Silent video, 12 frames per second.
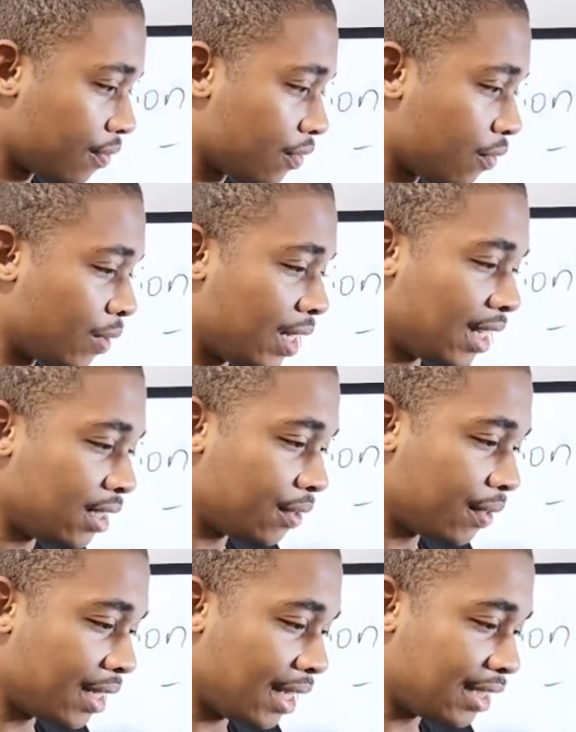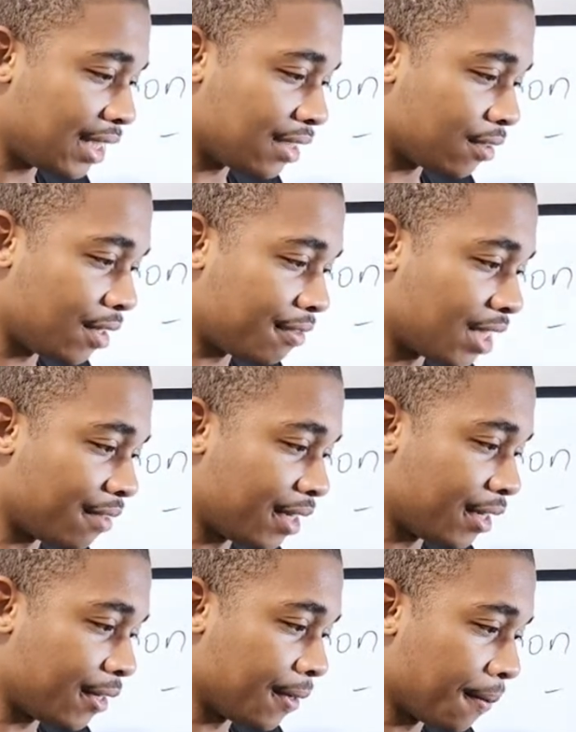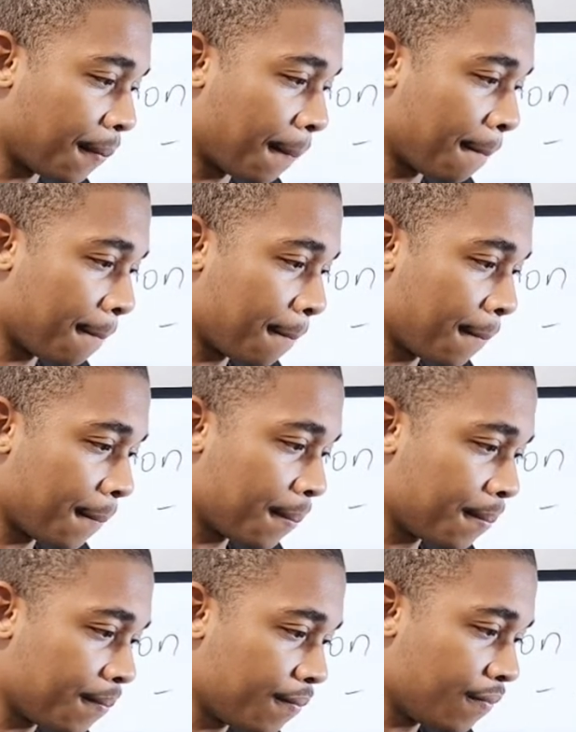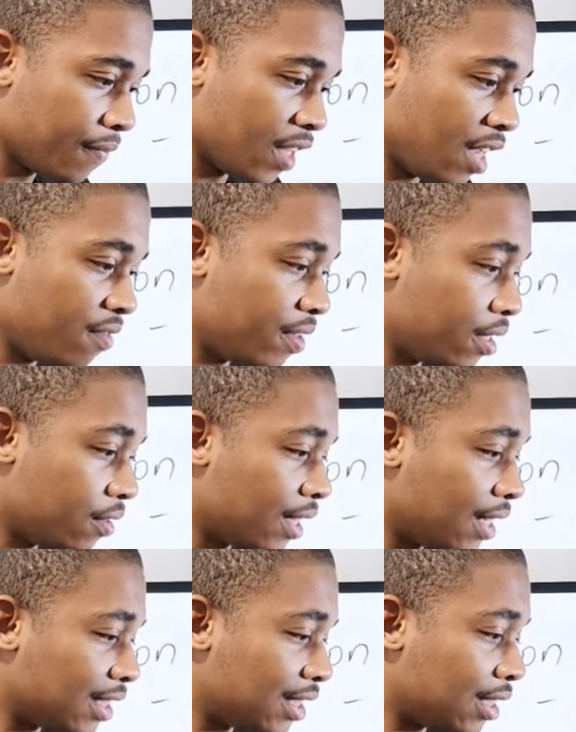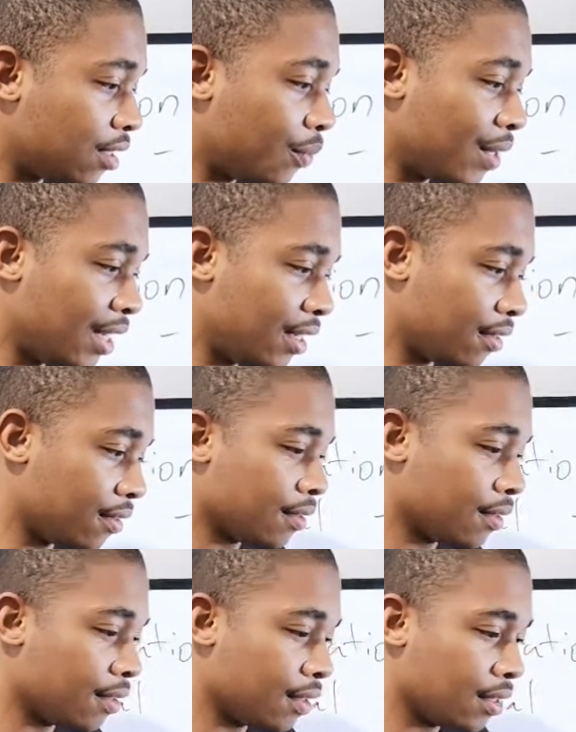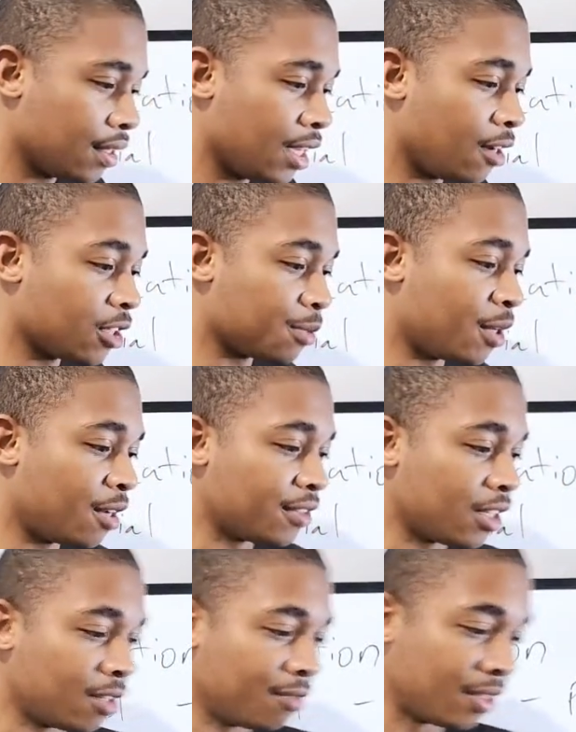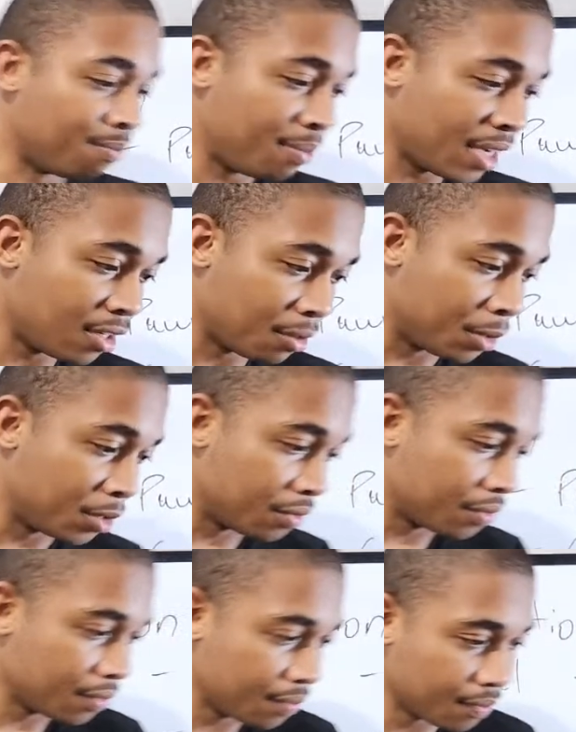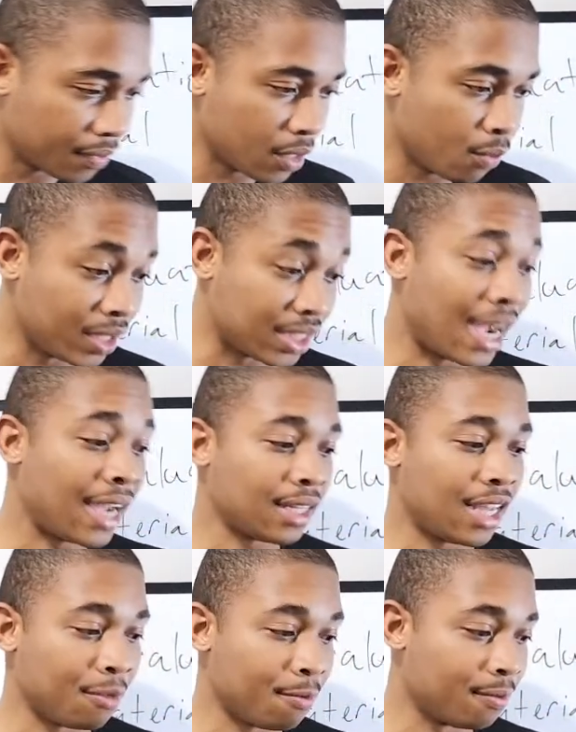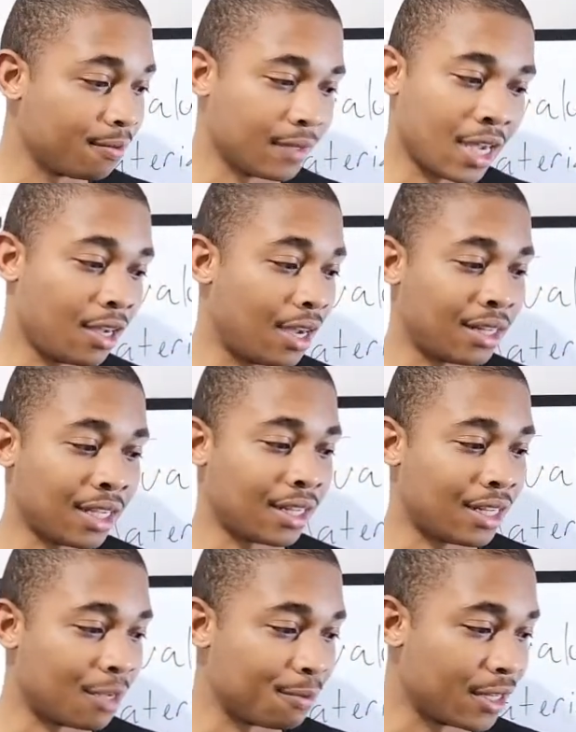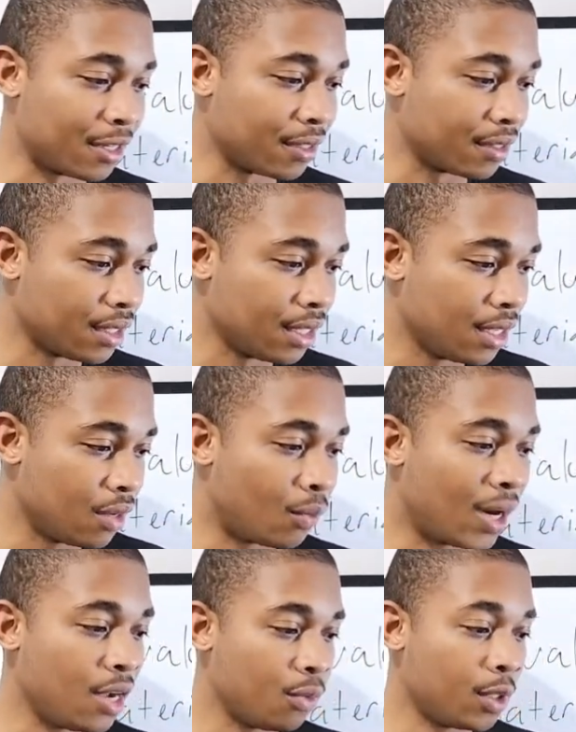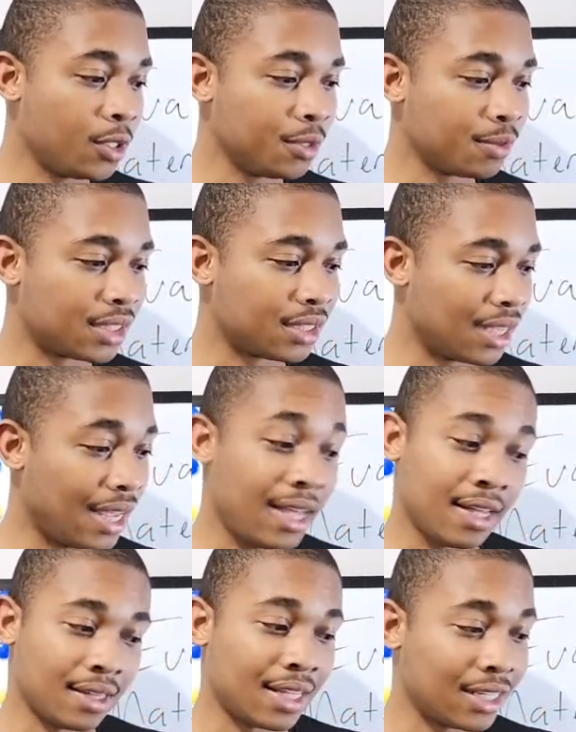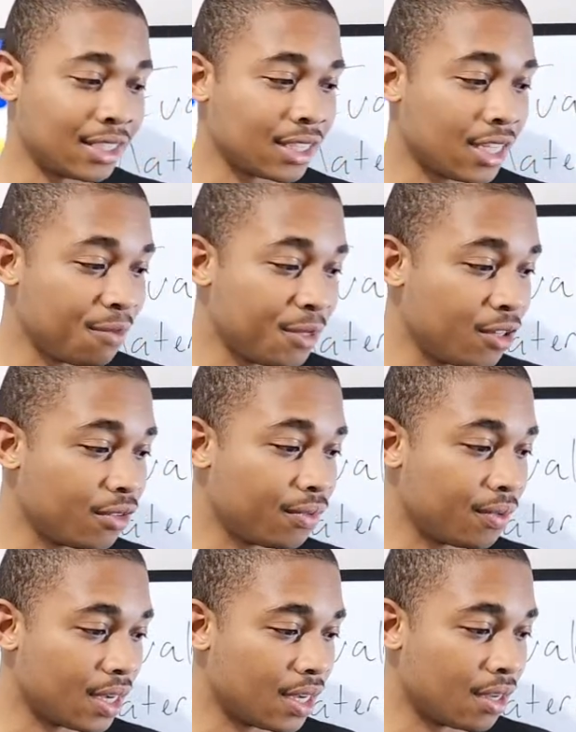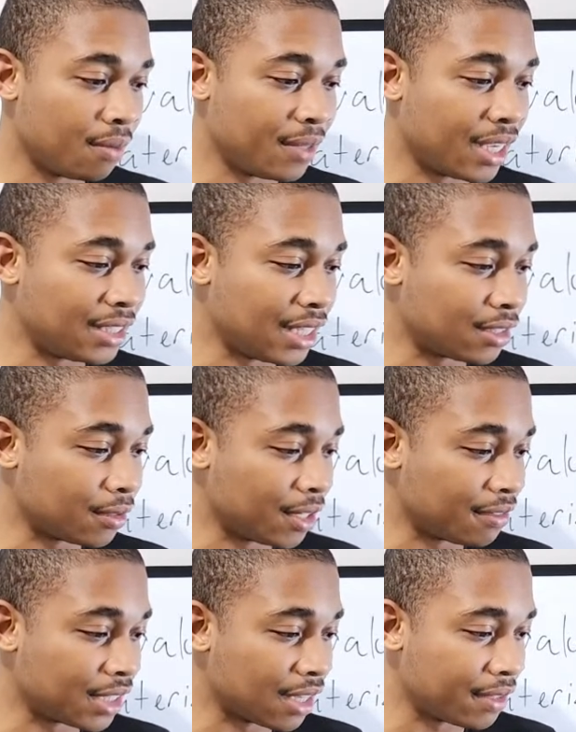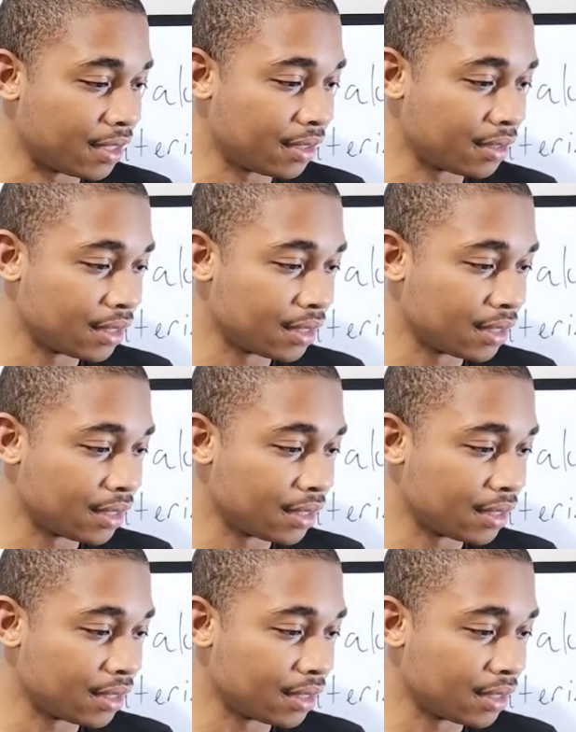We're not doing knight takes on F7 here. Even though that is still winning. Garry Kasparov thought of a better move, which I like a lot better. Wyatt Williams, hey, that is a good move. Knight takes on F7.